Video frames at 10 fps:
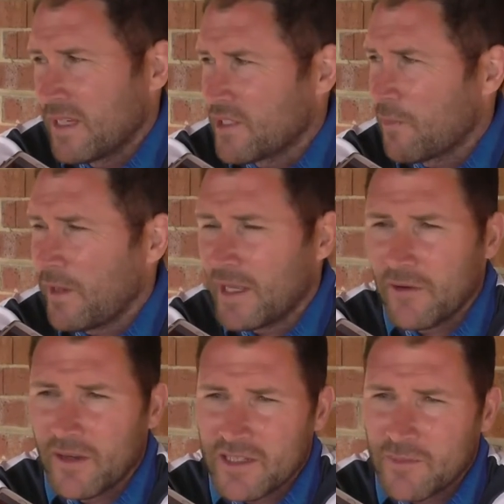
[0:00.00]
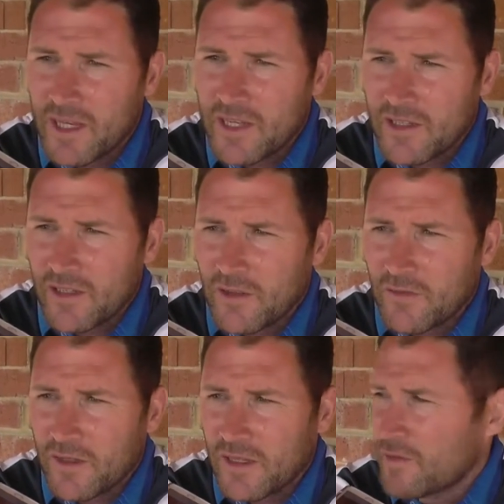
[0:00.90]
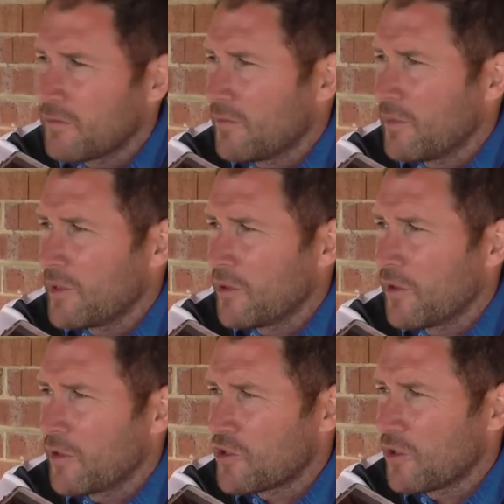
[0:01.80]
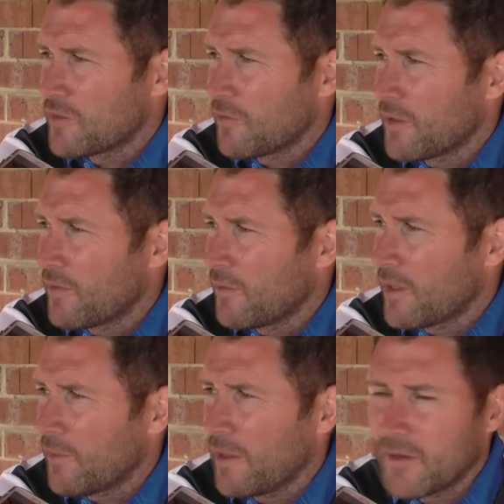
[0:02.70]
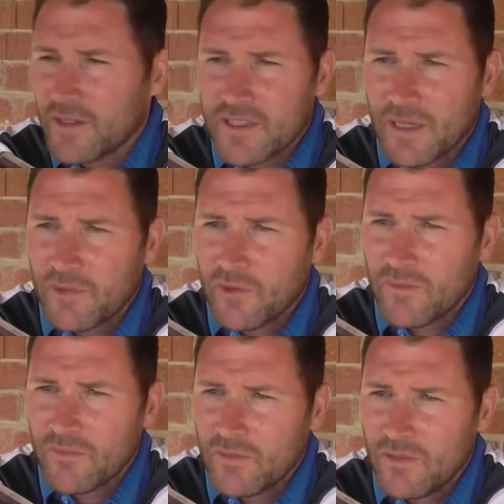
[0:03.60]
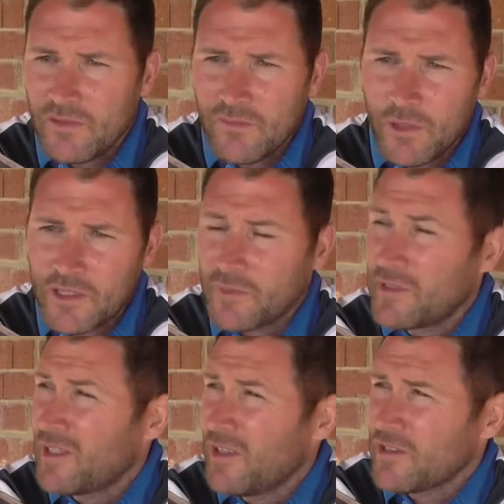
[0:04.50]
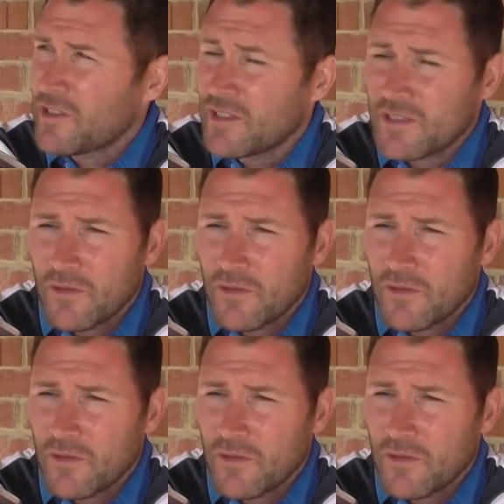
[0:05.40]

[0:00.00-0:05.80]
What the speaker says: As a player and as a manager, I don't think we'd be doing our jobs if we come out and accept doing worse than we did last year.